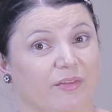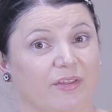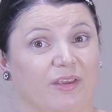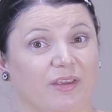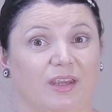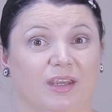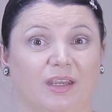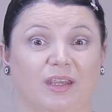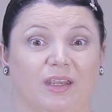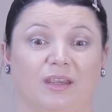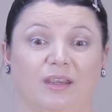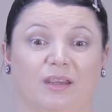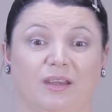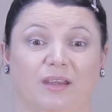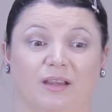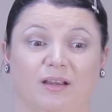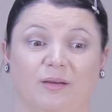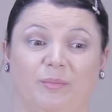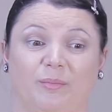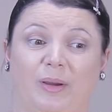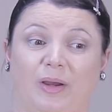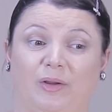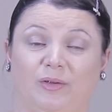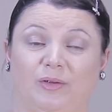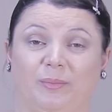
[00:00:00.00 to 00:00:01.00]
thinking
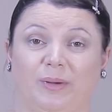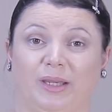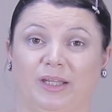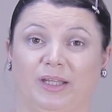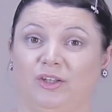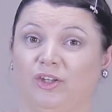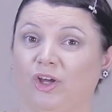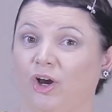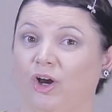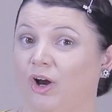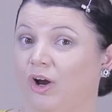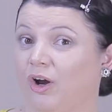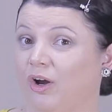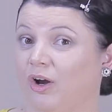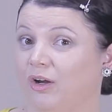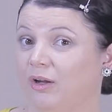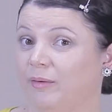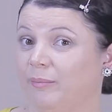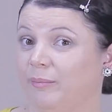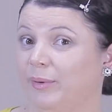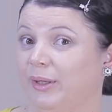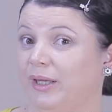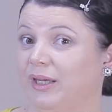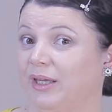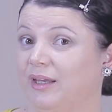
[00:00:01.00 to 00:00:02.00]
about my
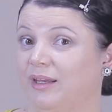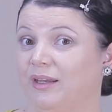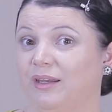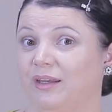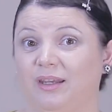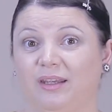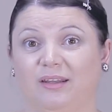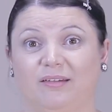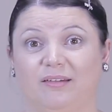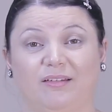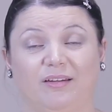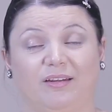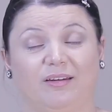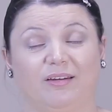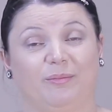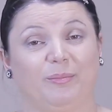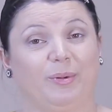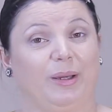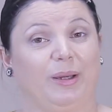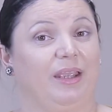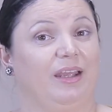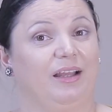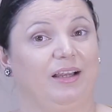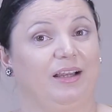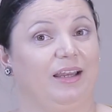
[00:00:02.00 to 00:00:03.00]
dog being eaten
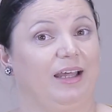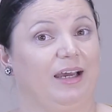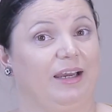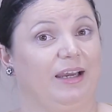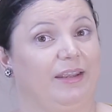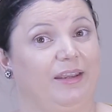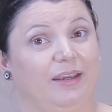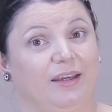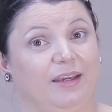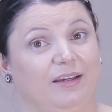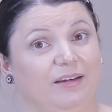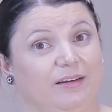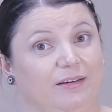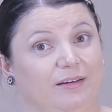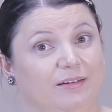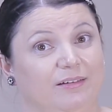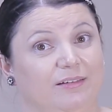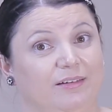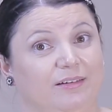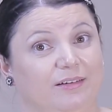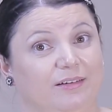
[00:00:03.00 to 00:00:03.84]
by a lion.